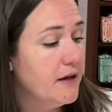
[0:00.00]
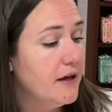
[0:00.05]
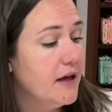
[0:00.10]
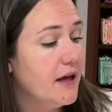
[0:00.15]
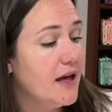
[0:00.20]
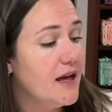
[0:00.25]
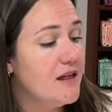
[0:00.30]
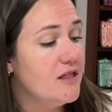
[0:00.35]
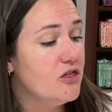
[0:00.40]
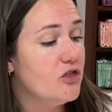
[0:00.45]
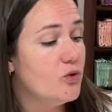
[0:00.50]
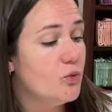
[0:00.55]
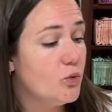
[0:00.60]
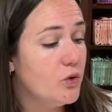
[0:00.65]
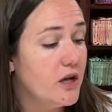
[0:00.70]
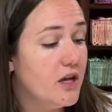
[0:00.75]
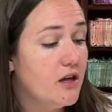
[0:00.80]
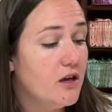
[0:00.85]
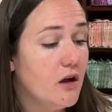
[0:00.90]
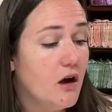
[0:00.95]
and
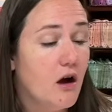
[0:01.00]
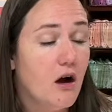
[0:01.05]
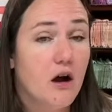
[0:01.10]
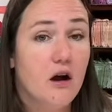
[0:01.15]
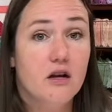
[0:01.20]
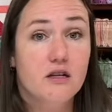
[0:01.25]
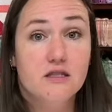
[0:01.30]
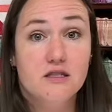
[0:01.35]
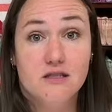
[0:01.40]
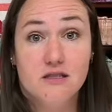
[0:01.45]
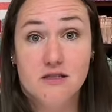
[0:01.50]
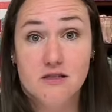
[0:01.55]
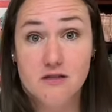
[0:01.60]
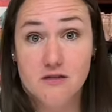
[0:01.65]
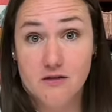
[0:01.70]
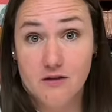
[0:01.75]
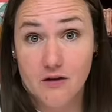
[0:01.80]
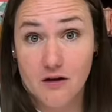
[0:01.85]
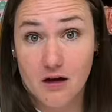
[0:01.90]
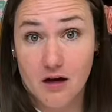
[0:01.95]
3 yards
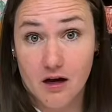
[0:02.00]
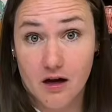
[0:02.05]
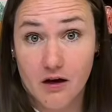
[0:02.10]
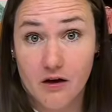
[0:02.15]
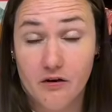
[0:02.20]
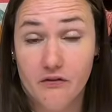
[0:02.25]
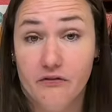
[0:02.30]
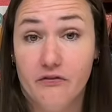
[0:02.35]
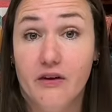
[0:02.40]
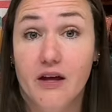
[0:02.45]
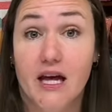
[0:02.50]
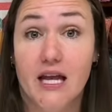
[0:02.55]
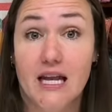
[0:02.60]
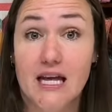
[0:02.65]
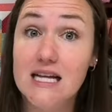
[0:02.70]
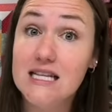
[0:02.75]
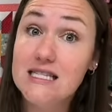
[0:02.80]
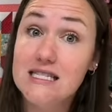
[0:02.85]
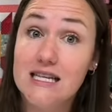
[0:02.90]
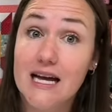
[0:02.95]
of an
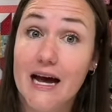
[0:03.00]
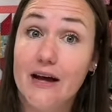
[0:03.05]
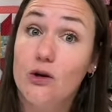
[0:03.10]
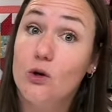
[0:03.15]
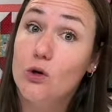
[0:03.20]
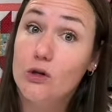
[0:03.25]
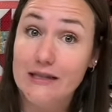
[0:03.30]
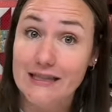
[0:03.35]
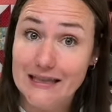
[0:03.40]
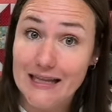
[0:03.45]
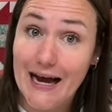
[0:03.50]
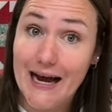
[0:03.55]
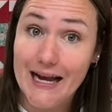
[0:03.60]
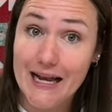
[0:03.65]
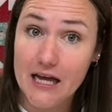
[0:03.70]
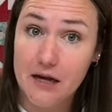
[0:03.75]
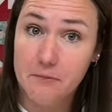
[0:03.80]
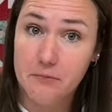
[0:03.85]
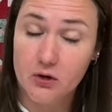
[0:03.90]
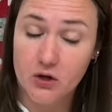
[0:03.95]
inside or a
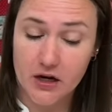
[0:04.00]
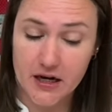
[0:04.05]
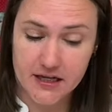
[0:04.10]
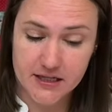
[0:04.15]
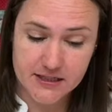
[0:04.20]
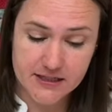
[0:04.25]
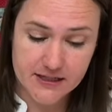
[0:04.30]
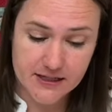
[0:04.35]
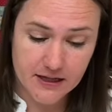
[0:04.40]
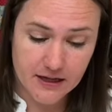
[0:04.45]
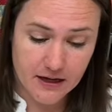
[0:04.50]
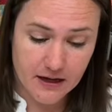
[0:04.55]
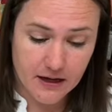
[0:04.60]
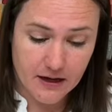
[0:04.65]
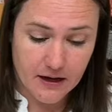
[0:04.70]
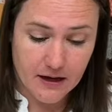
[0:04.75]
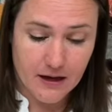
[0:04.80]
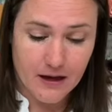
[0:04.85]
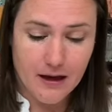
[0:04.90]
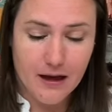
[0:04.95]
lining print.
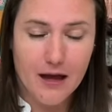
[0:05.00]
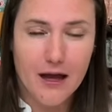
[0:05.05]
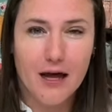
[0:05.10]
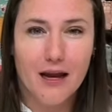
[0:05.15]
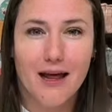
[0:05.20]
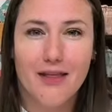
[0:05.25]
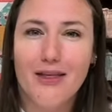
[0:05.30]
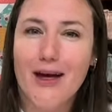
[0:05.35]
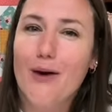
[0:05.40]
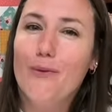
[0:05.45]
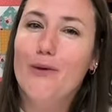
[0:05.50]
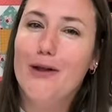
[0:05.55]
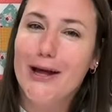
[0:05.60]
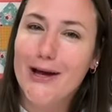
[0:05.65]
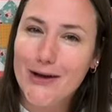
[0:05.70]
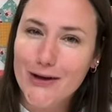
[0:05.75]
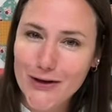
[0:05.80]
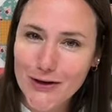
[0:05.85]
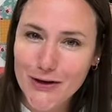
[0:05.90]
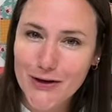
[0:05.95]
And I thought, well, I
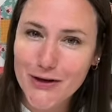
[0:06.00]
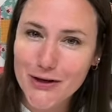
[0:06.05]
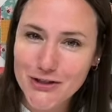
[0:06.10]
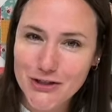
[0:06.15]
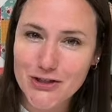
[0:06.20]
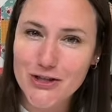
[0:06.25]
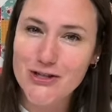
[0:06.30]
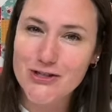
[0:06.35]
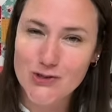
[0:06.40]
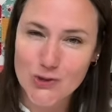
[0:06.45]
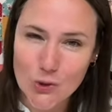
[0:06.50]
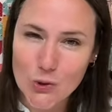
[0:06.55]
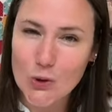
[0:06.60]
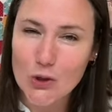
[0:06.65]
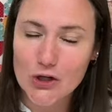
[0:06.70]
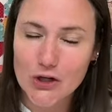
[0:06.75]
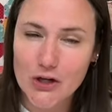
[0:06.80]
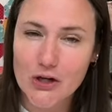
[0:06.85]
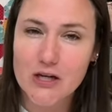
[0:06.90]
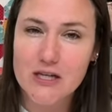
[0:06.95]
could just
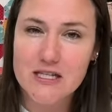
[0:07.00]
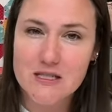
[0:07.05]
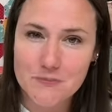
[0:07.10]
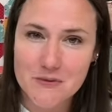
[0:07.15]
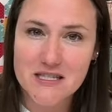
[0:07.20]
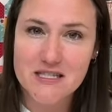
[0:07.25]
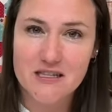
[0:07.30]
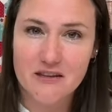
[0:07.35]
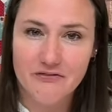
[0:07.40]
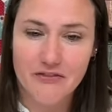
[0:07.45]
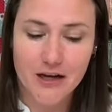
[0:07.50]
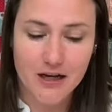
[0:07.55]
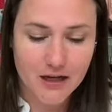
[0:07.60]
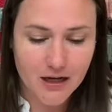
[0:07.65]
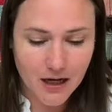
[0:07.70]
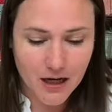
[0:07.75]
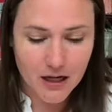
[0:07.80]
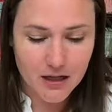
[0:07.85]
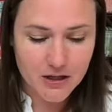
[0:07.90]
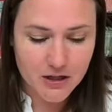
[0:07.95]
order a specific
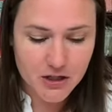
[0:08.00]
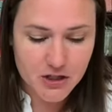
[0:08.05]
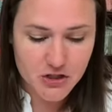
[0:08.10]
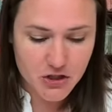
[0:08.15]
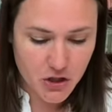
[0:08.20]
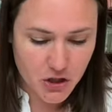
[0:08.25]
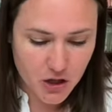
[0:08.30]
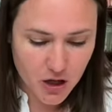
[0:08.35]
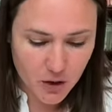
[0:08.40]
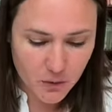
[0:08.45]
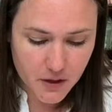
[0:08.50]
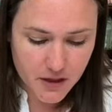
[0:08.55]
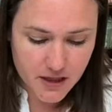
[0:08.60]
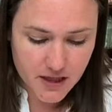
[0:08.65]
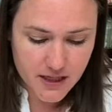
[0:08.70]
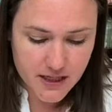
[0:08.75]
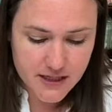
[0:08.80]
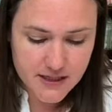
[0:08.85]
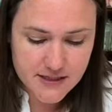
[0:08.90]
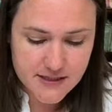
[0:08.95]
color to go with
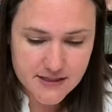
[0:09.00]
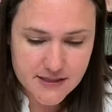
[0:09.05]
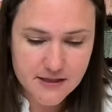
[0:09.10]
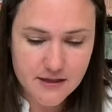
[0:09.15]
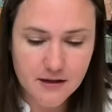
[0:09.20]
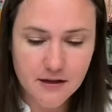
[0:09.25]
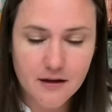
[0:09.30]
this.